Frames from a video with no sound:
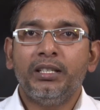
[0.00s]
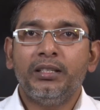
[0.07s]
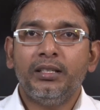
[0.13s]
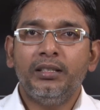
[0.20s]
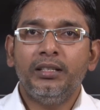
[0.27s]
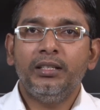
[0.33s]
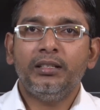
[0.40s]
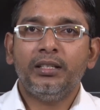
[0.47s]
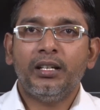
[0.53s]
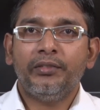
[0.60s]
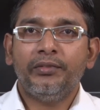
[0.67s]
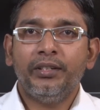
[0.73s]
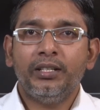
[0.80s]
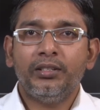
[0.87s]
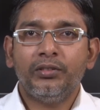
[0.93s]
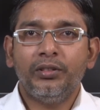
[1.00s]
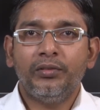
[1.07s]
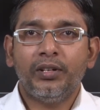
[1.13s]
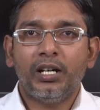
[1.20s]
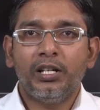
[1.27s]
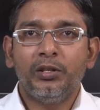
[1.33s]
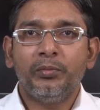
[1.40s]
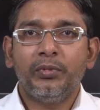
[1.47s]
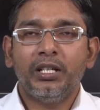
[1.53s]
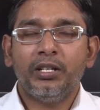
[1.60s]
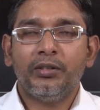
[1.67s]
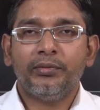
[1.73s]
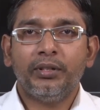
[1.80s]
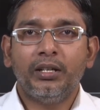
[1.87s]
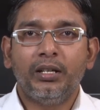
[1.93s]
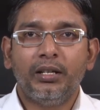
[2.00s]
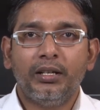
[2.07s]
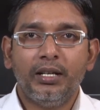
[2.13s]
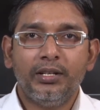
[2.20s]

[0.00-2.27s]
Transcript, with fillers: measure the surface to the volume ratio, uh,